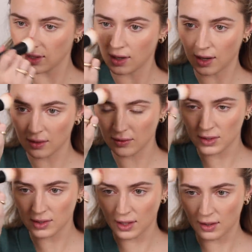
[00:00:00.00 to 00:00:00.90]
And he kind of
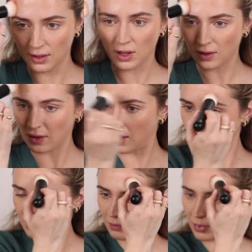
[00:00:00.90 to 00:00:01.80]
just like took
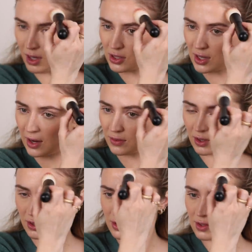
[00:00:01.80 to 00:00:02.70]
that brush
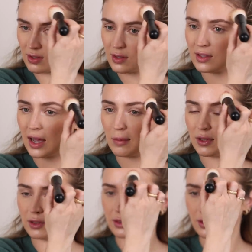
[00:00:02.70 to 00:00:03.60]
after and just
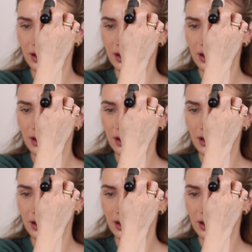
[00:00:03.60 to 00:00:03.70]
dabbled